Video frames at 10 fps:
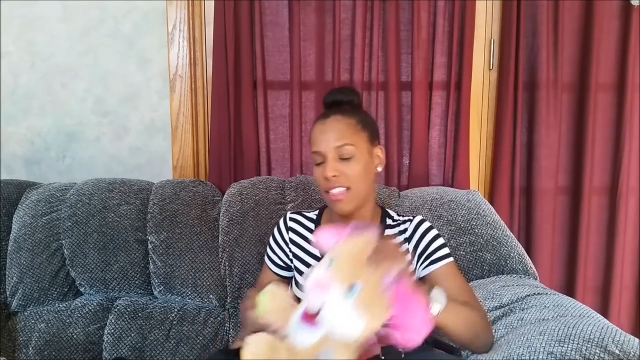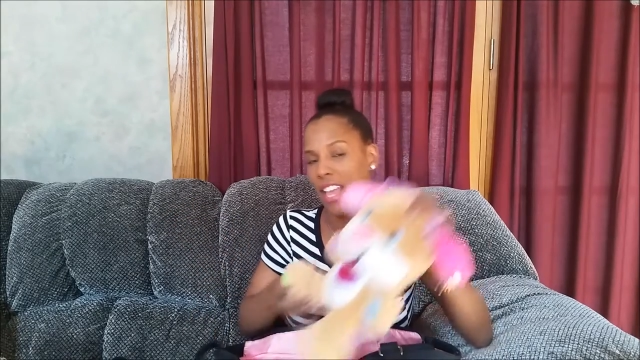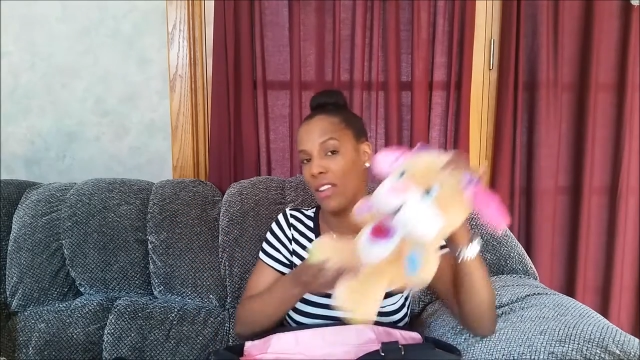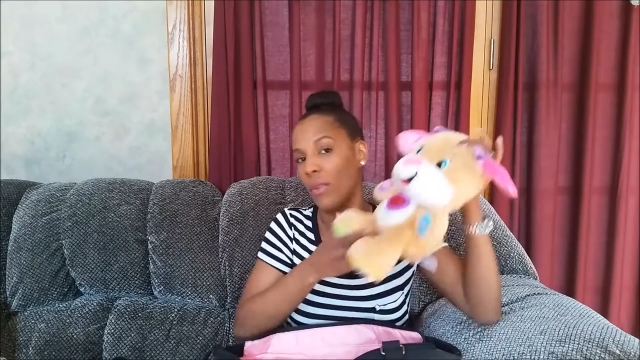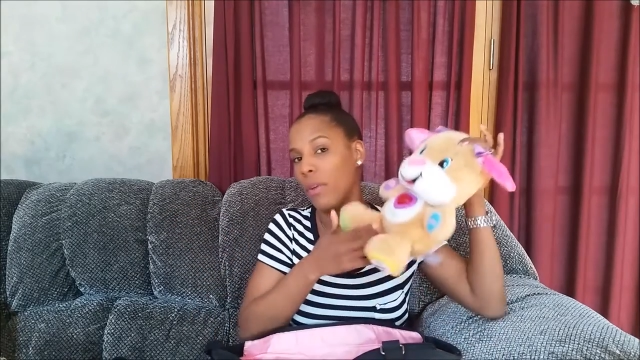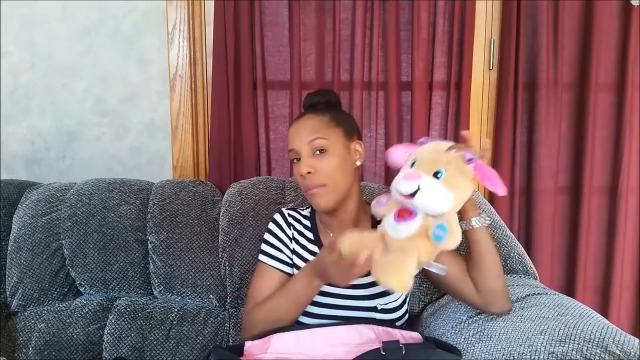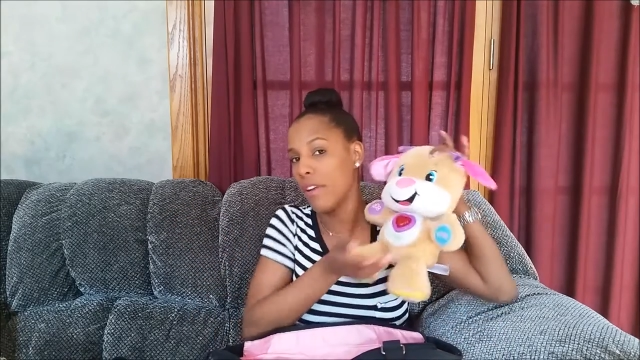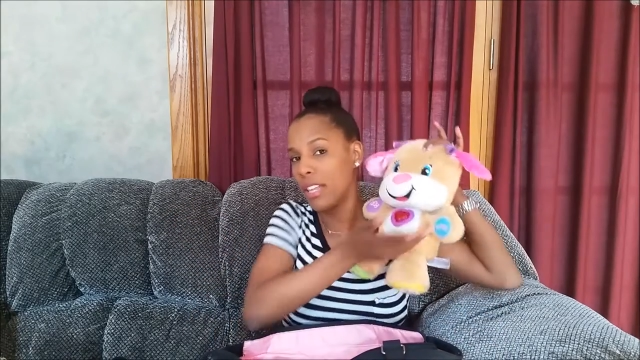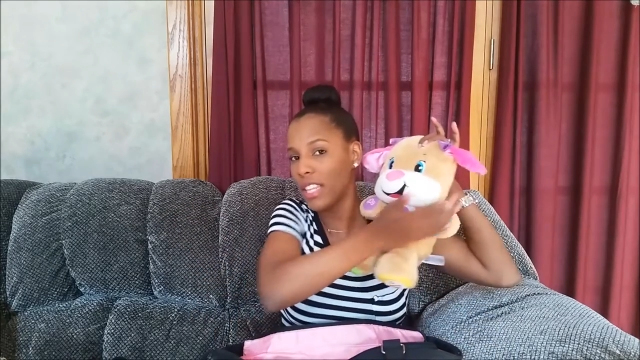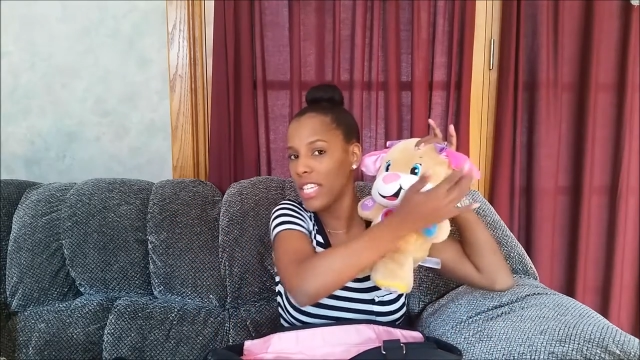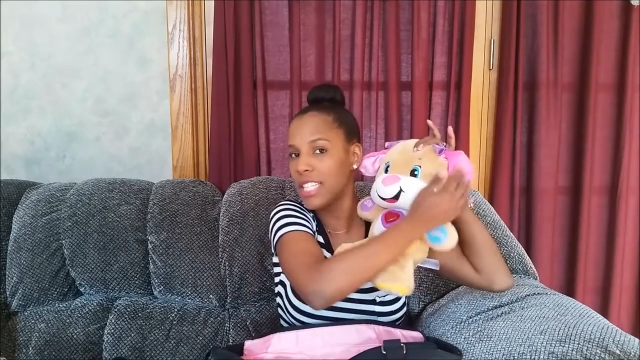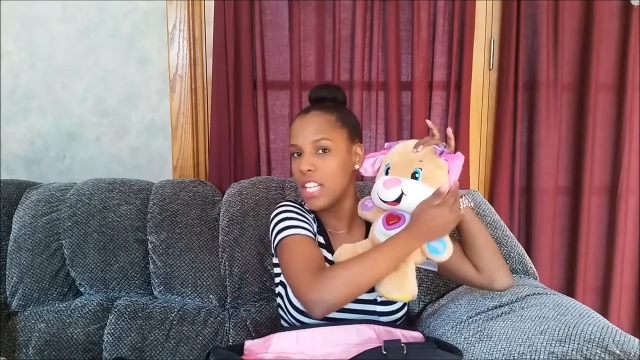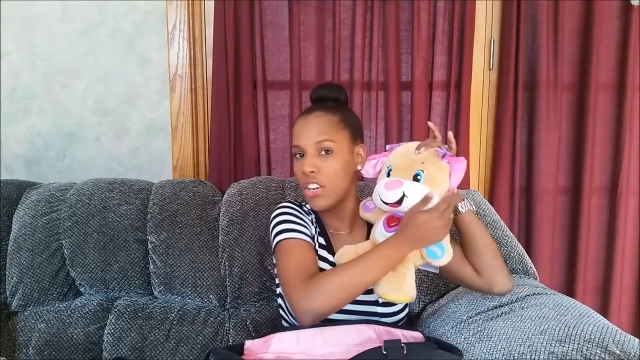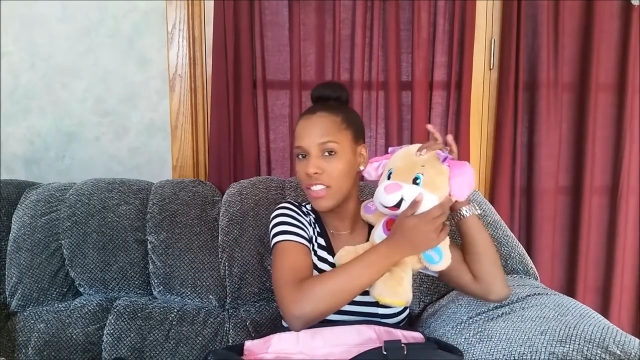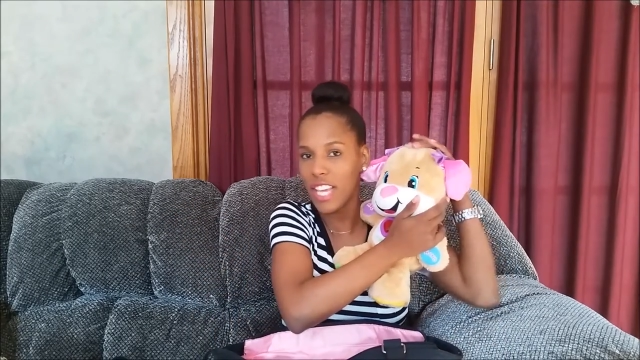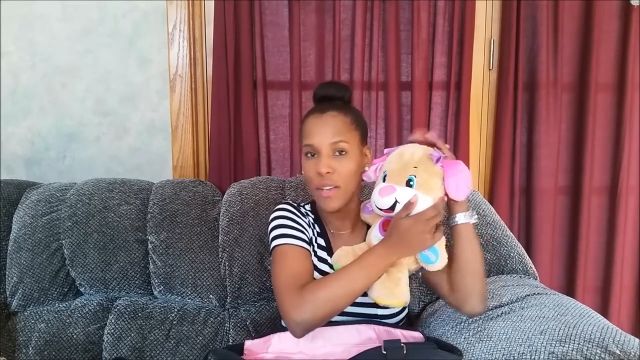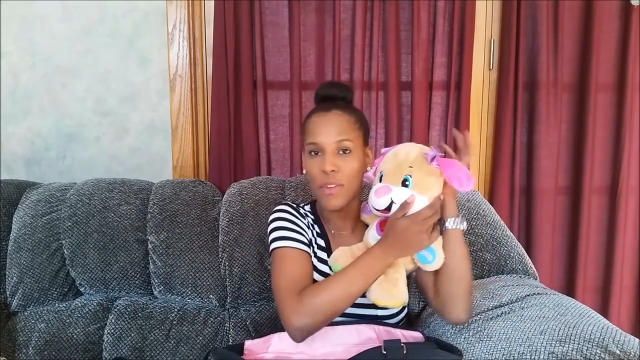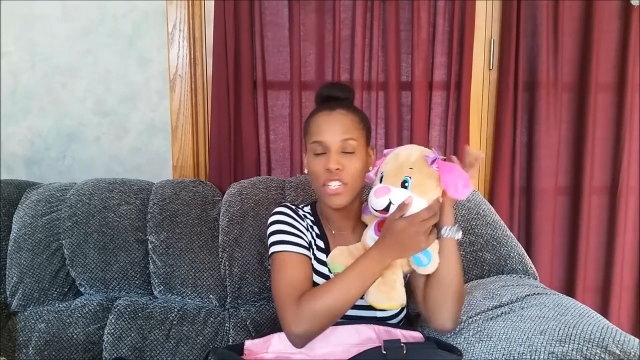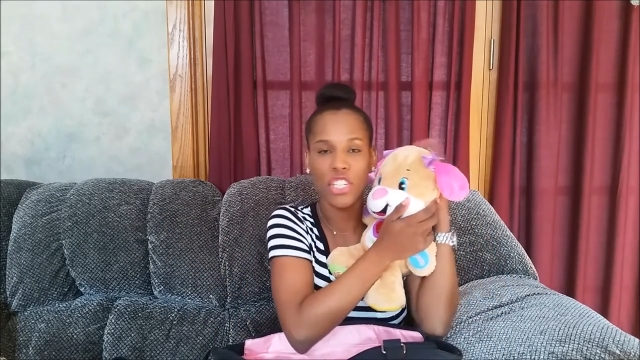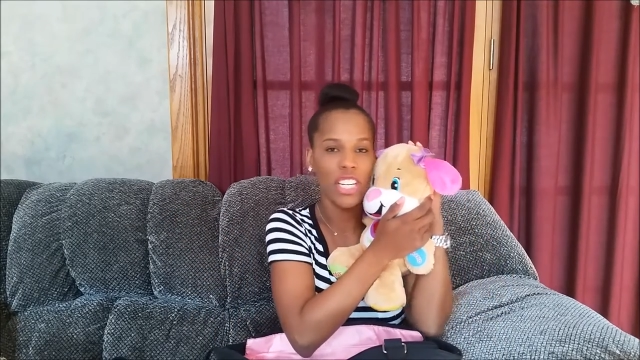then we bring this little thing,
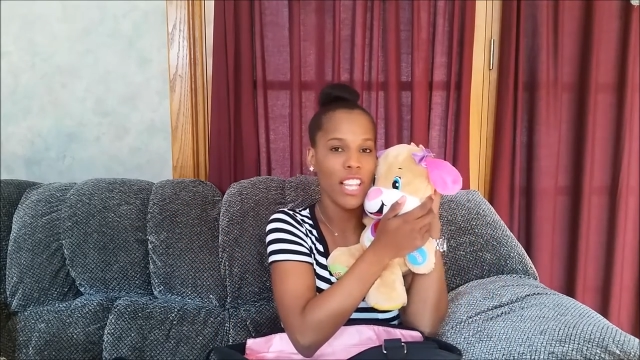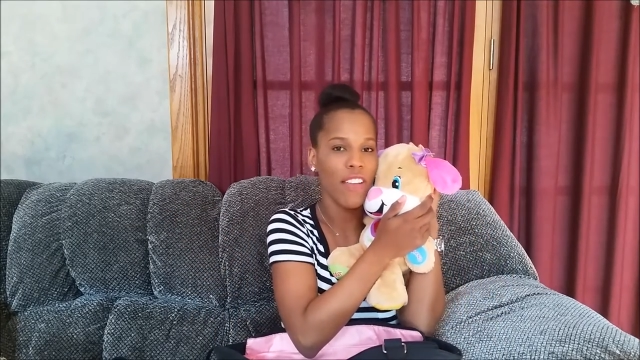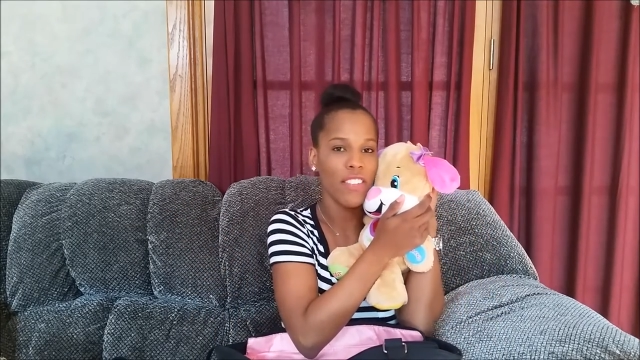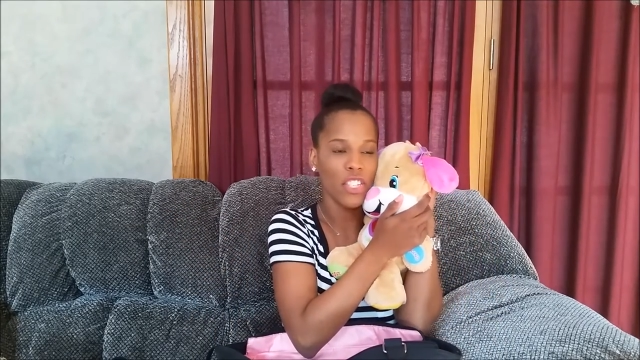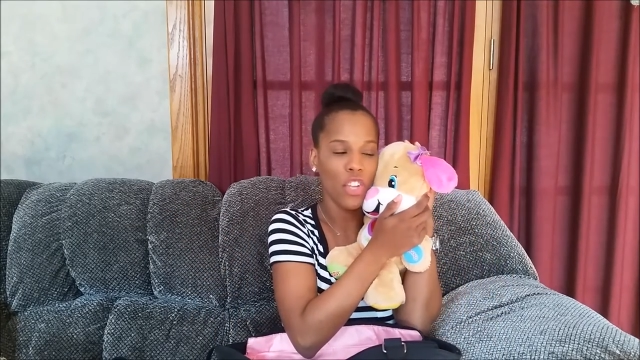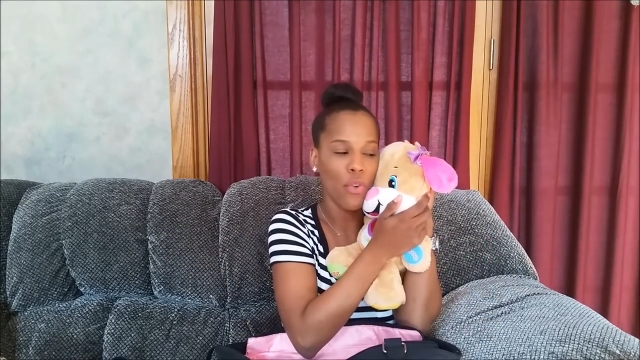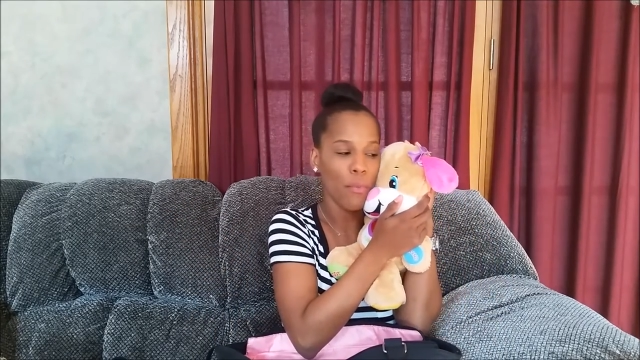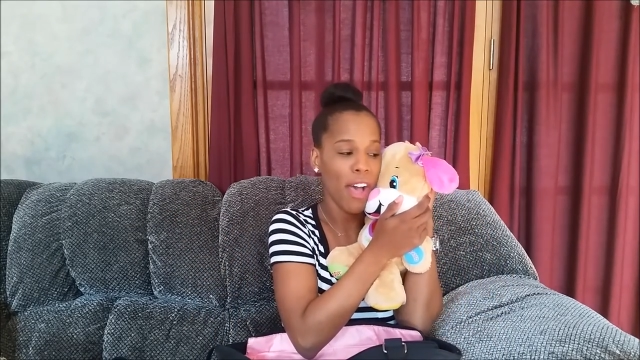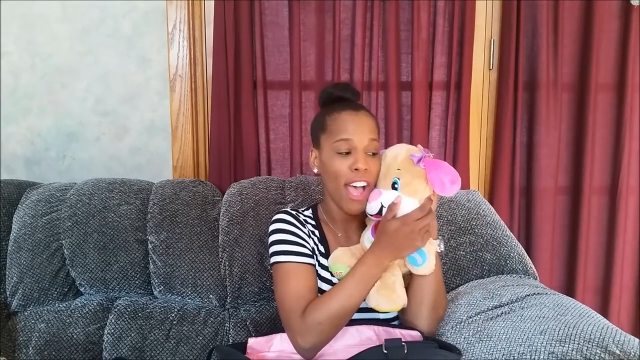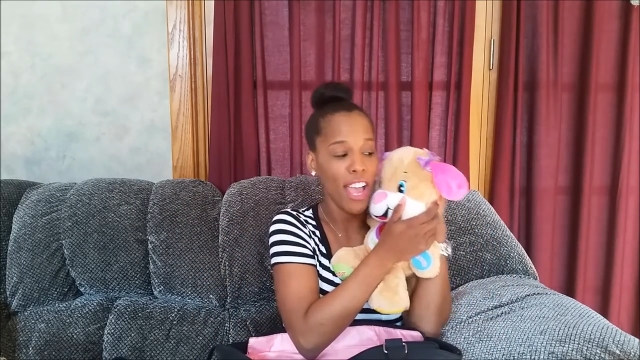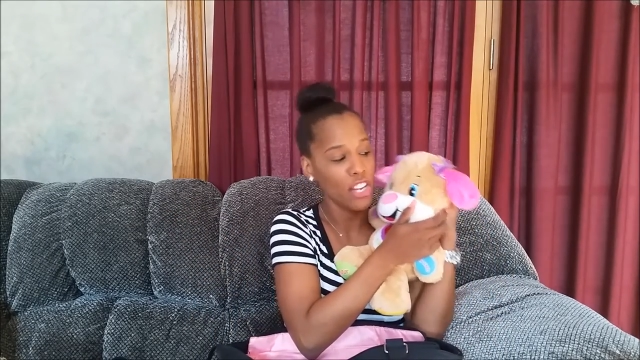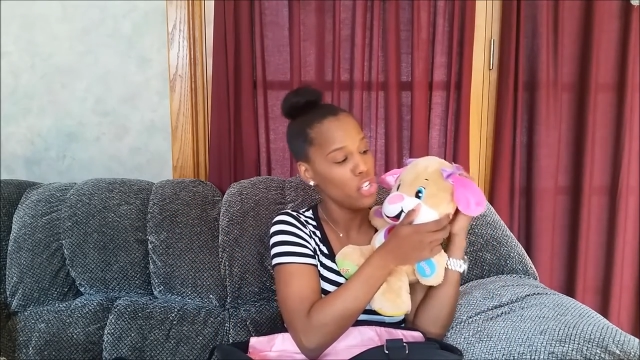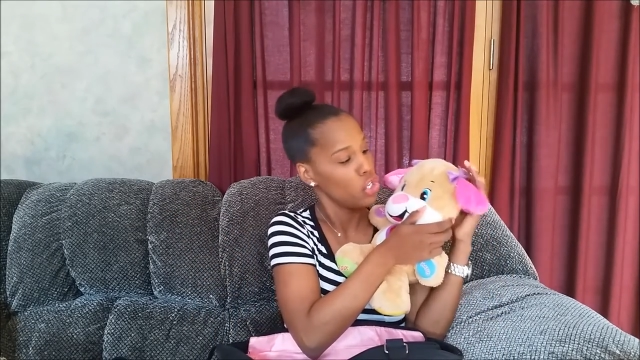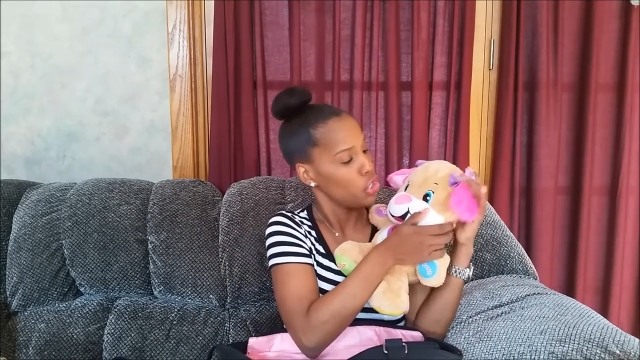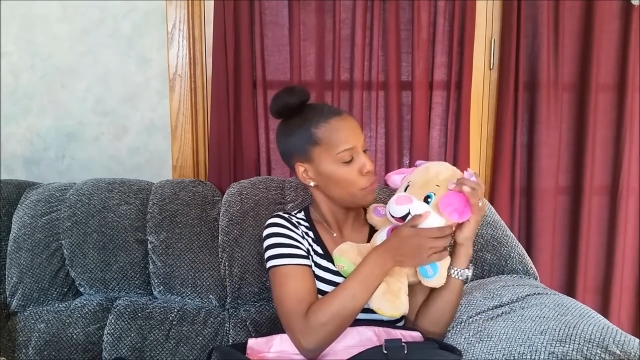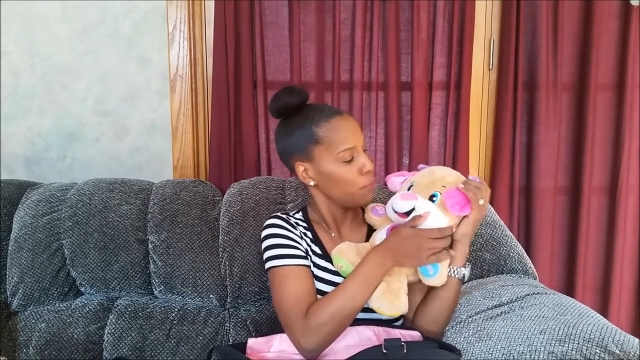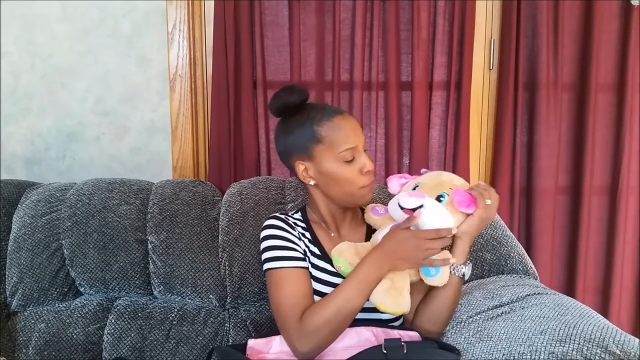which she loves so much.